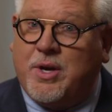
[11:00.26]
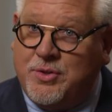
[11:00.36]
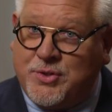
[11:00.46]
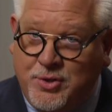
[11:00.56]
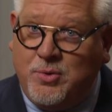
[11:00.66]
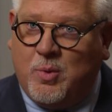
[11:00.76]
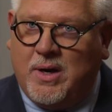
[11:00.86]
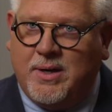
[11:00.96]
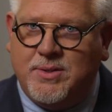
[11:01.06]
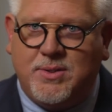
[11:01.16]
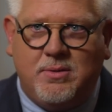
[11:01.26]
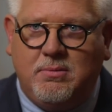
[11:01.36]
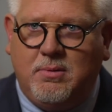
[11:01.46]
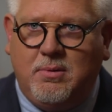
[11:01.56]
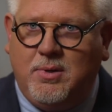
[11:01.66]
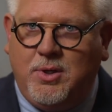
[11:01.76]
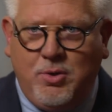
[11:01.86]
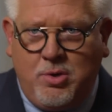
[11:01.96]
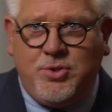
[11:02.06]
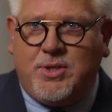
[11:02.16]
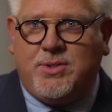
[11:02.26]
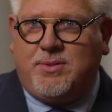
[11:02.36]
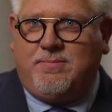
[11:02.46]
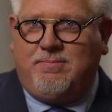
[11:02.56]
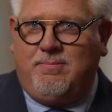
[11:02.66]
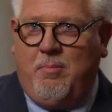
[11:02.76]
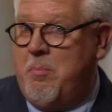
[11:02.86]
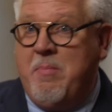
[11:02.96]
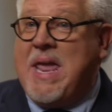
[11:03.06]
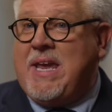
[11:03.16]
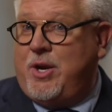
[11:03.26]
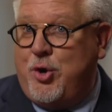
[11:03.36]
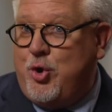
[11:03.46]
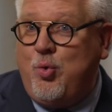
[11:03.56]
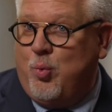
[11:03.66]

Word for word: concern was, you don't just make a new